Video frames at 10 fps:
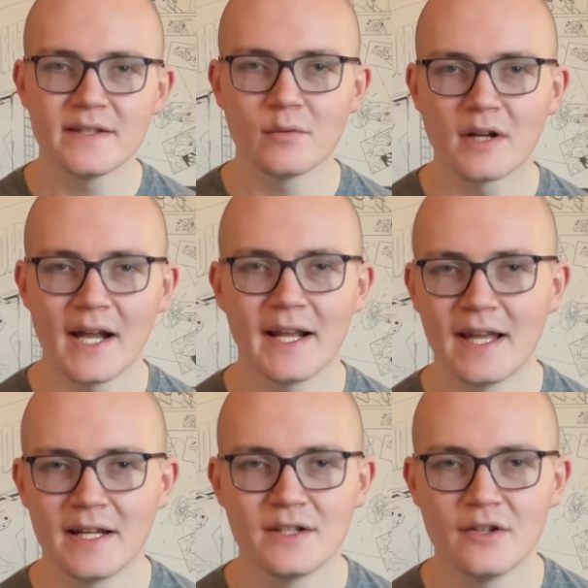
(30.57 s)
that we'll kind of
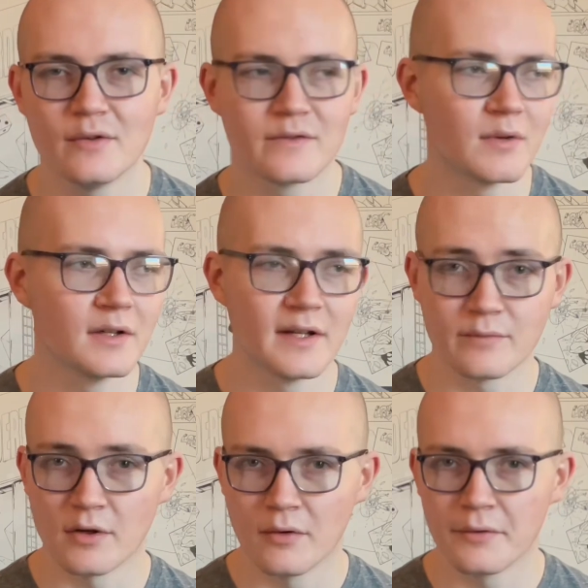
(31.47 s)
get into as we're
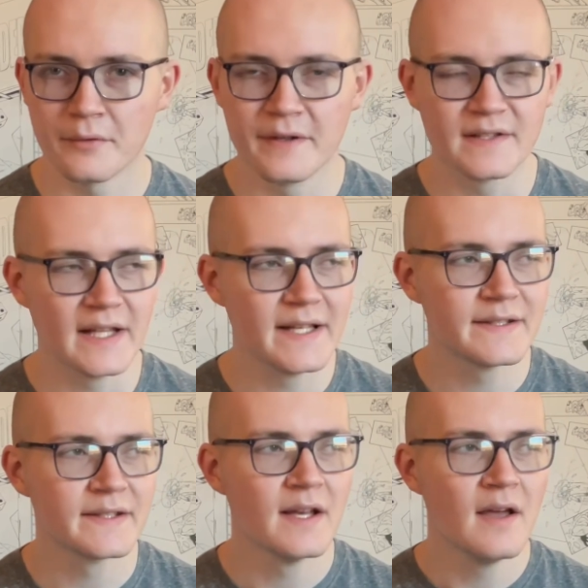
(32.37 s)
going through this
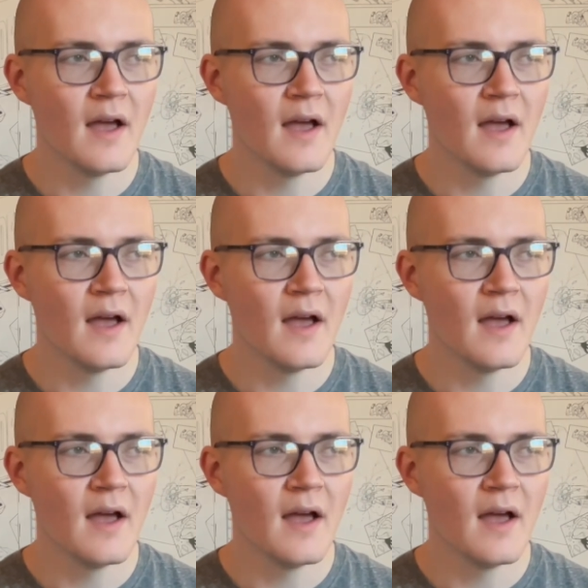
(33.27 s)
list.